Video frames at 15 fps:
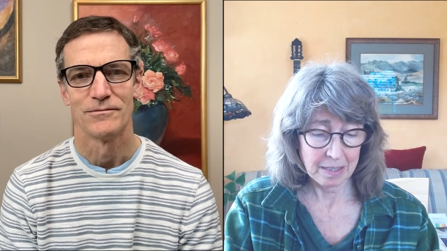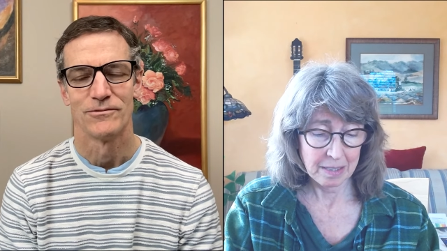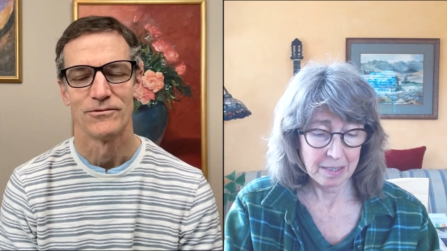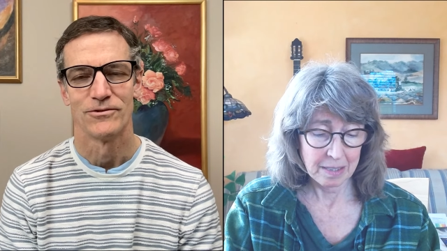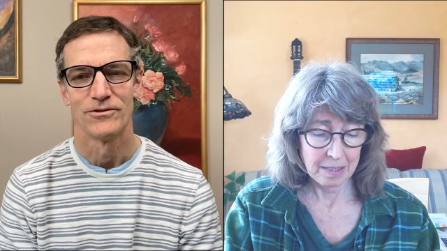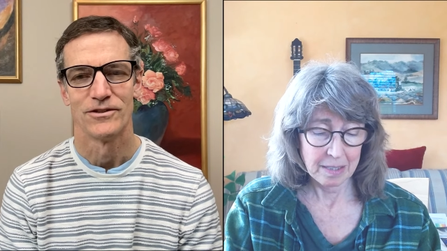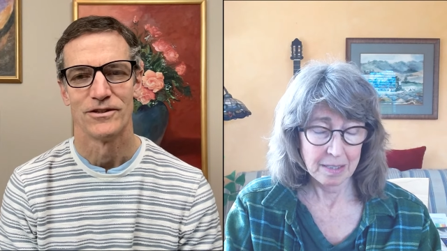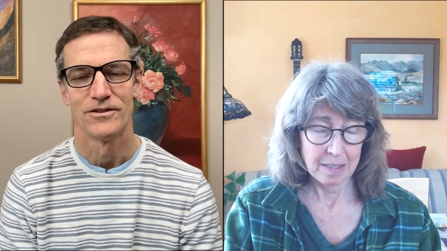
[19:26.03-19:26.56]
Speaker 1: for
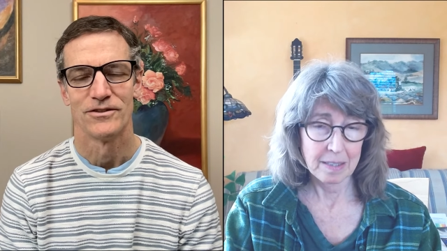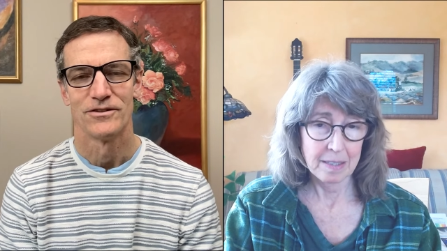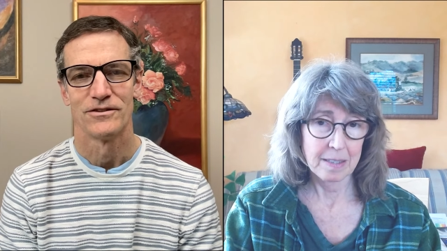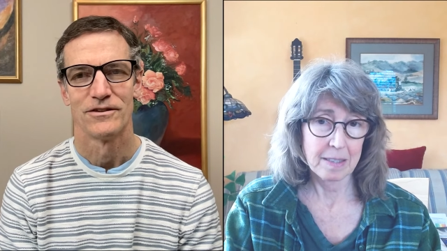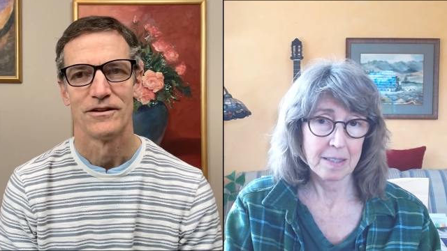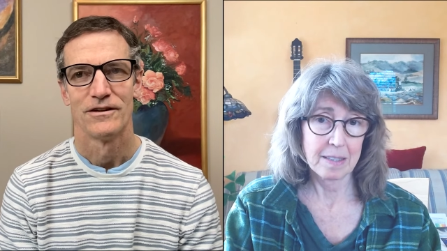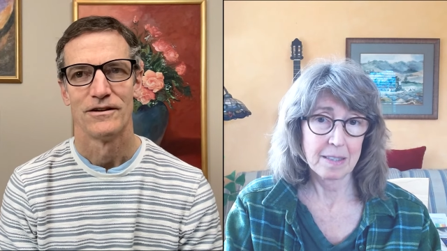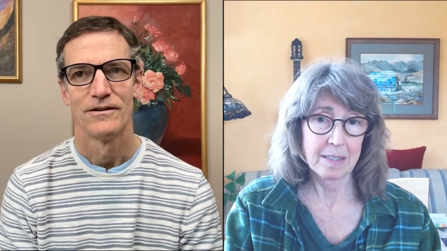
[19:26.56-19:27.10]
this,
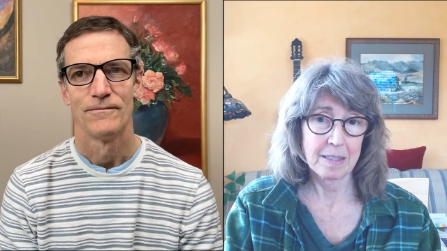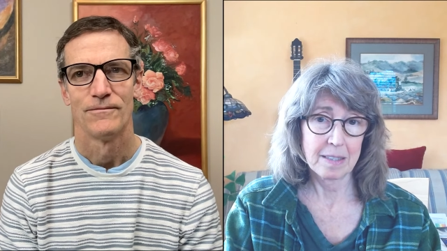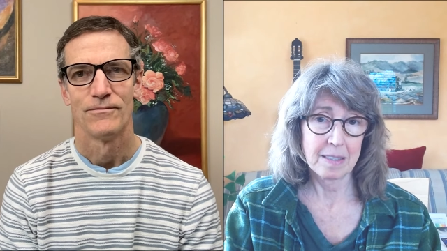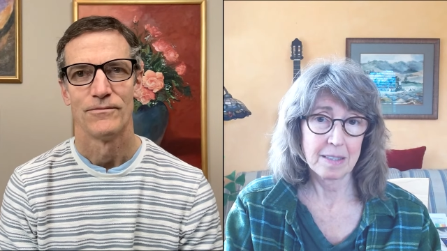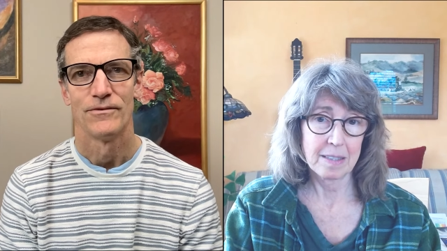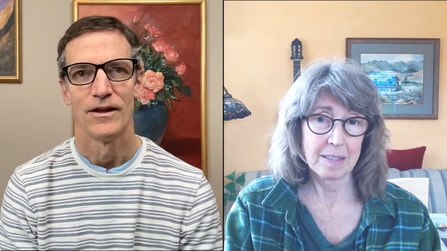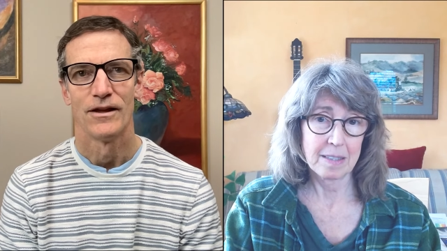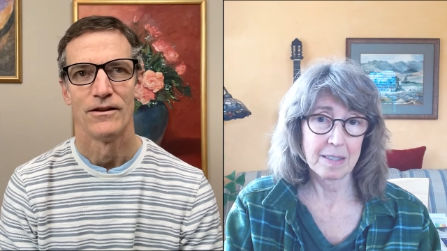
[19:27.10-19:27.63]

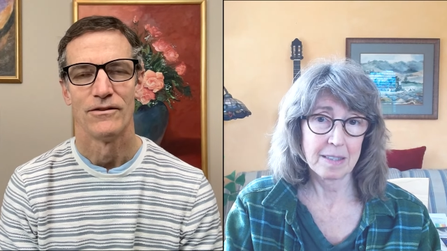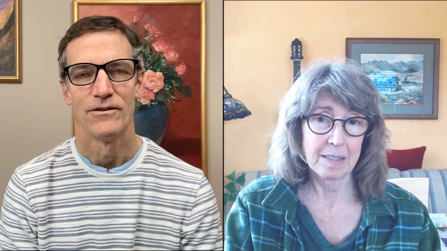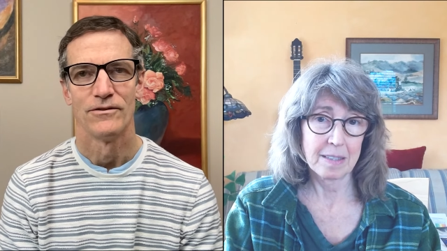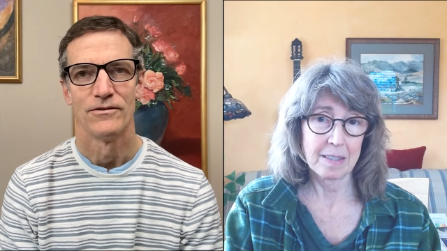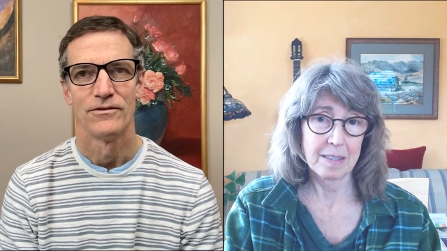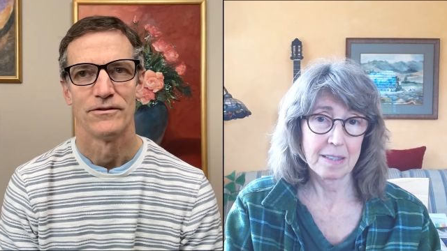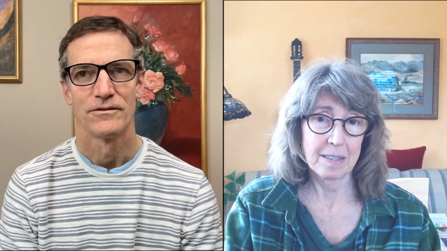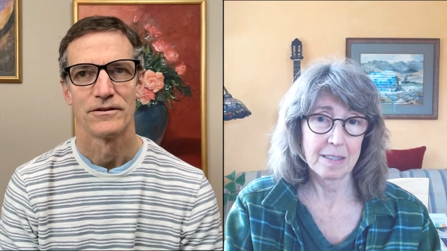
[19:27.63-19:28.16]
not
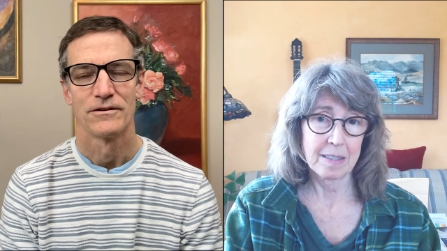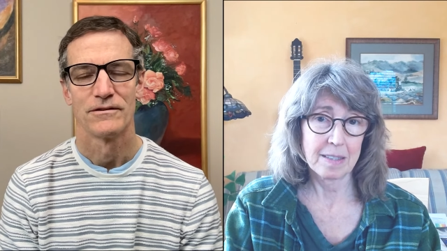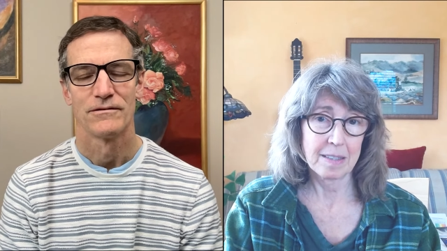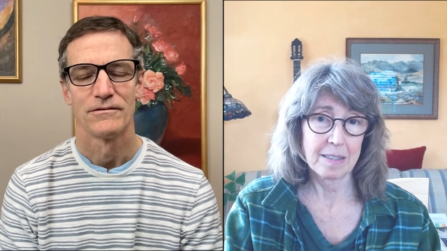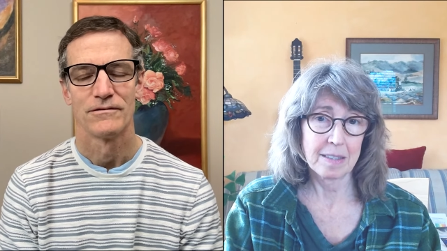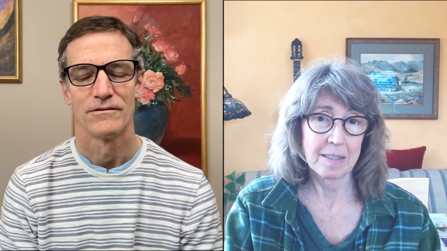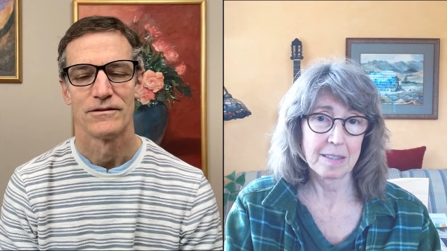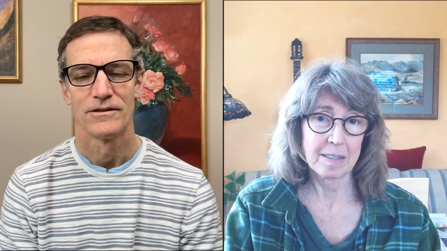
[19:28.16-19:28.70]
this
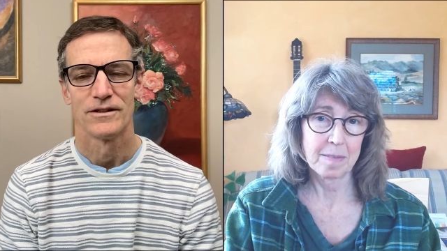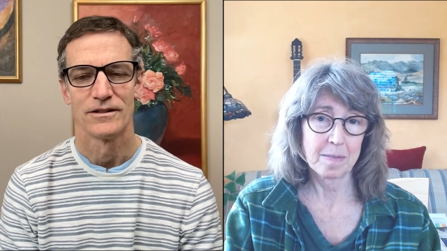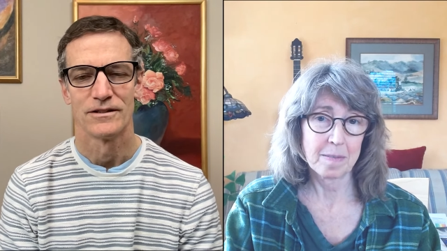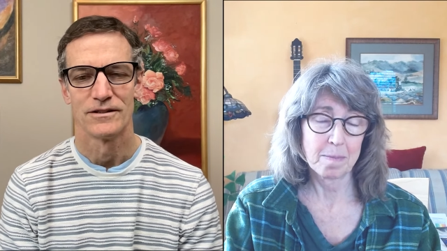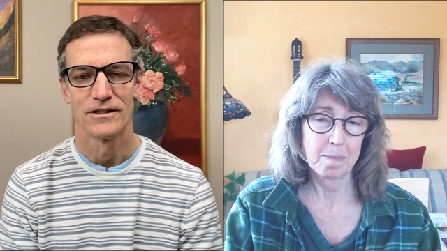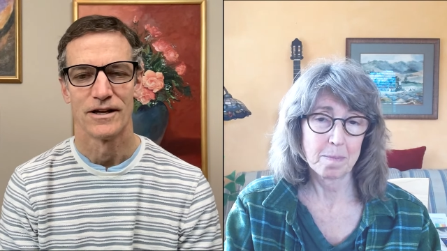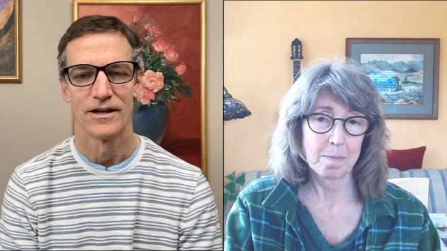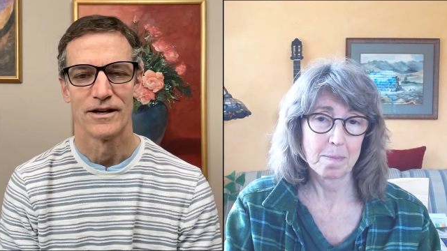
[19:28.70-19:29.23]
thing
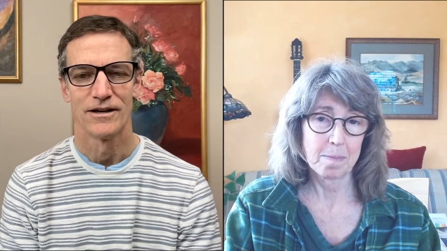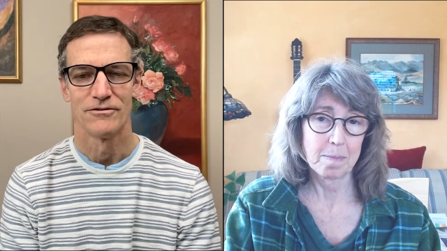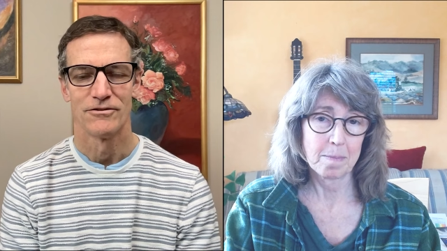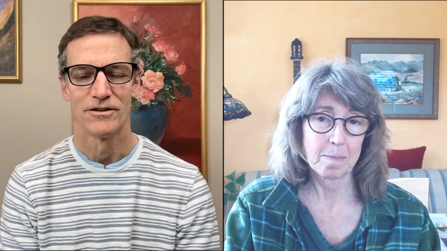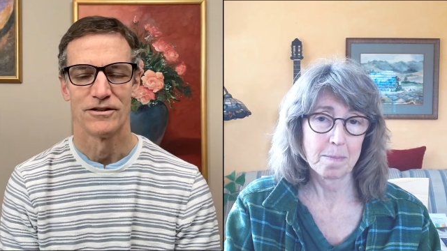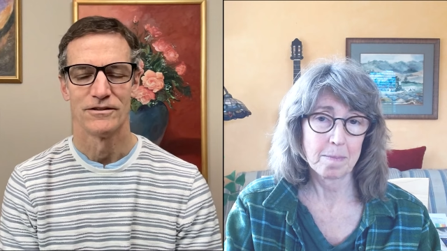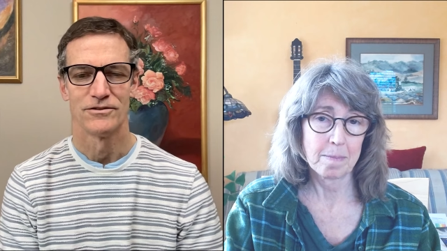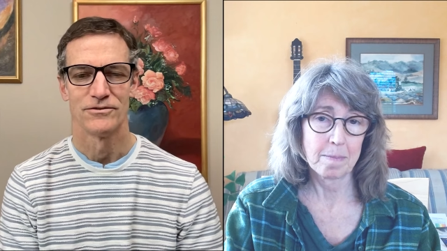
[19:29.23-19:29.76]
to not have
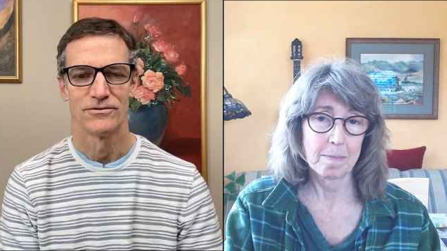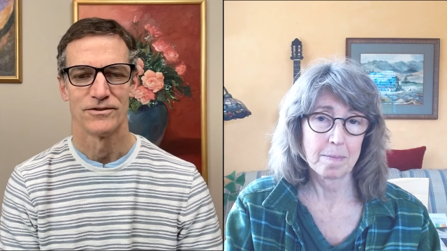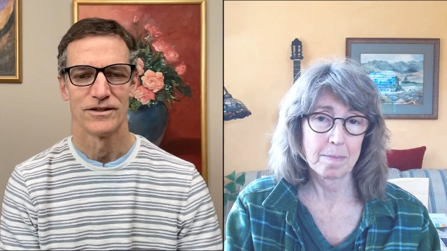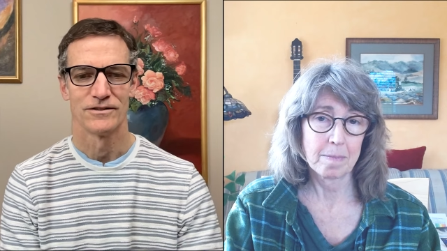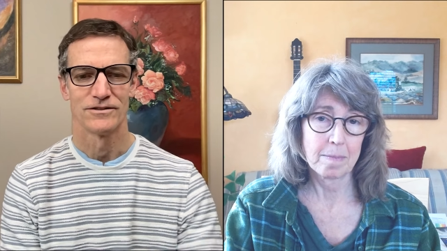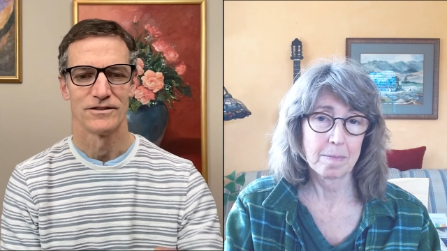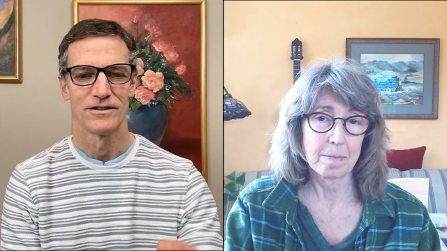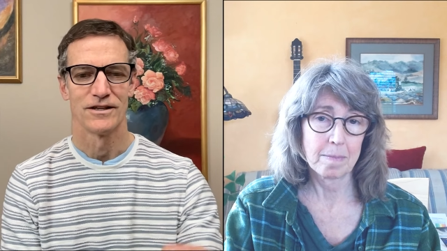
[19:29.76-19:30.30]
a this
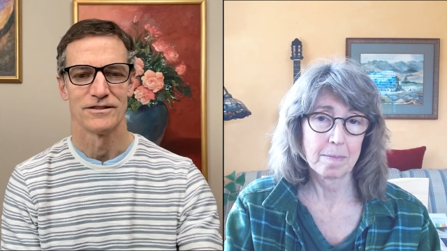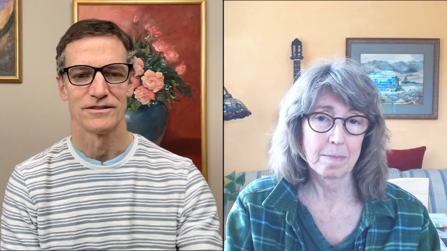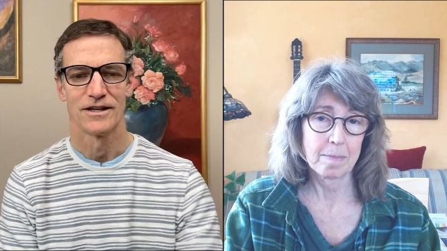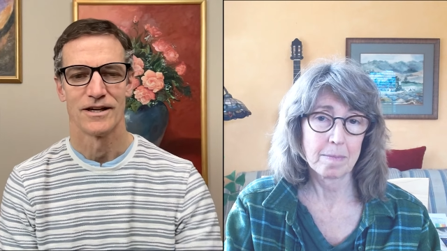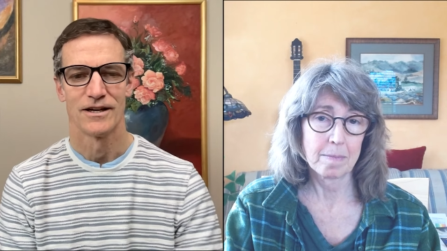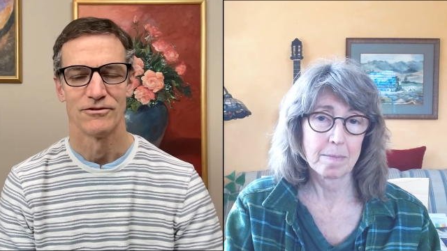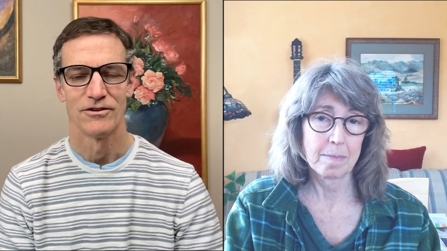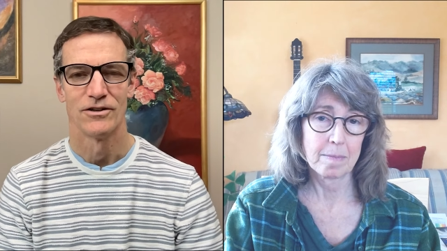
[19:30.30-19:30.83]
fence not to
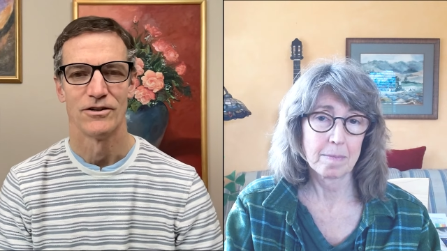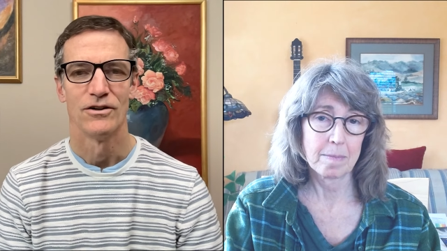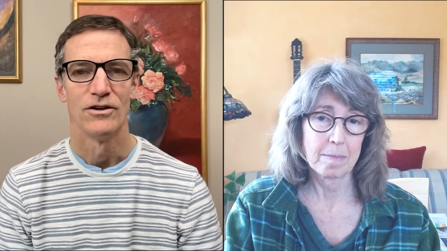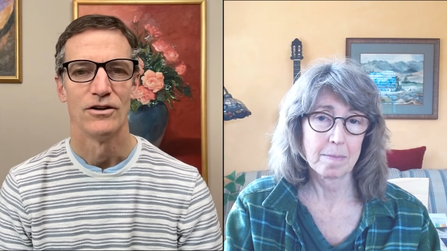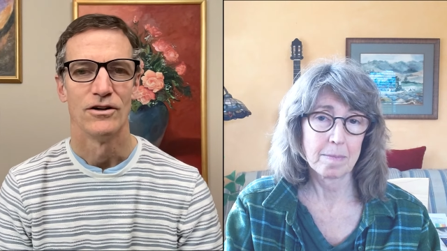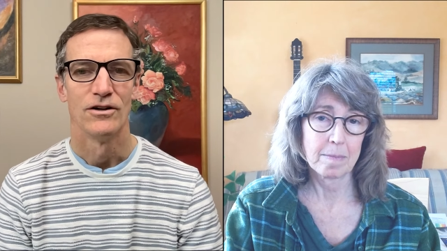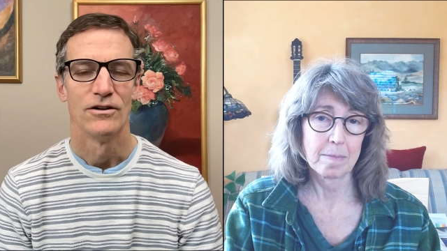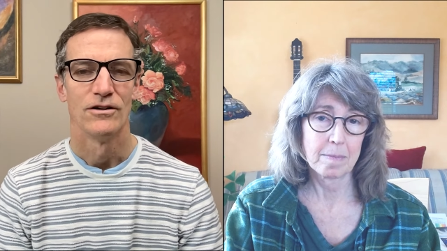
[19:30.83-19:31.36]
have a
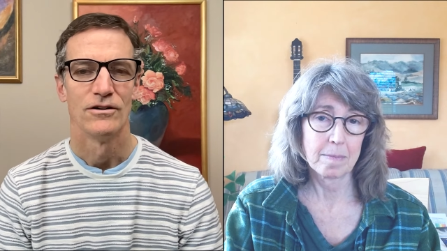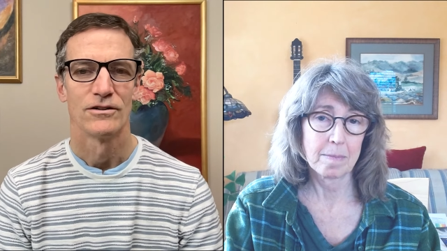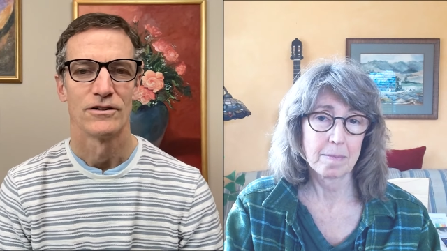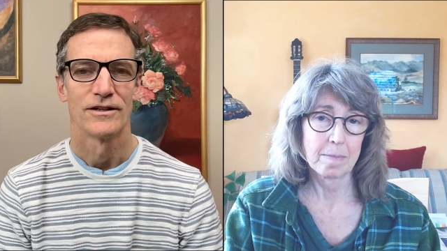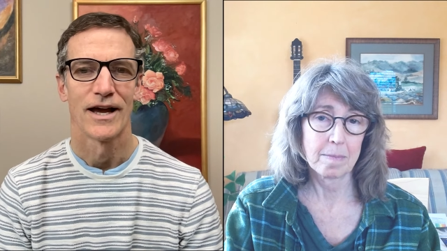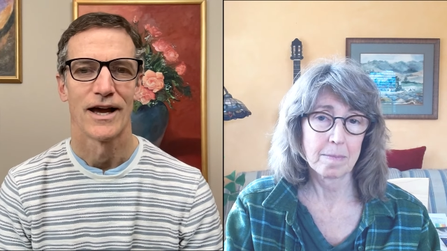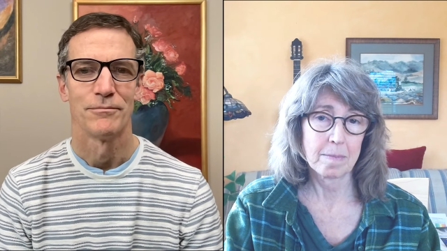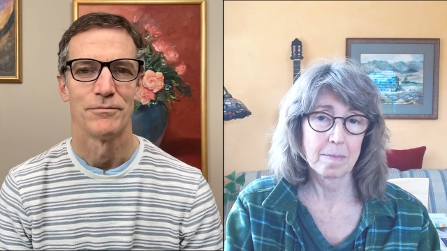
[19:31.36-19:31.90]

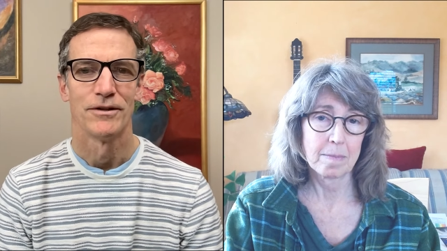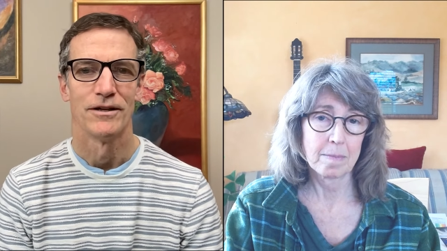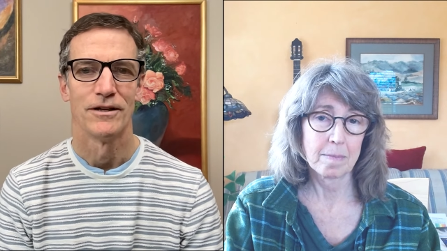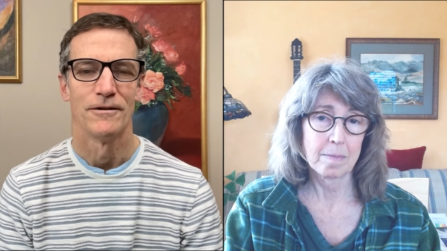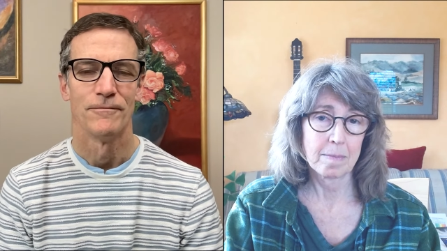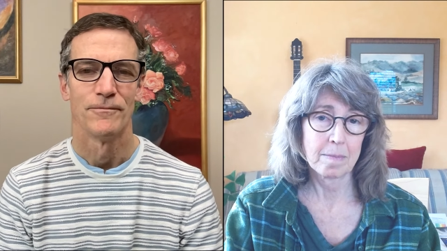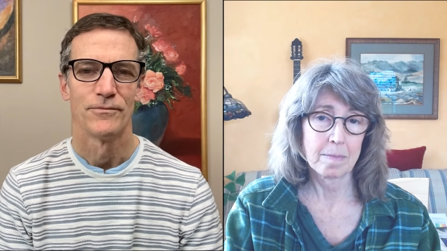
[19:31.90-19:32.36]
gap in it.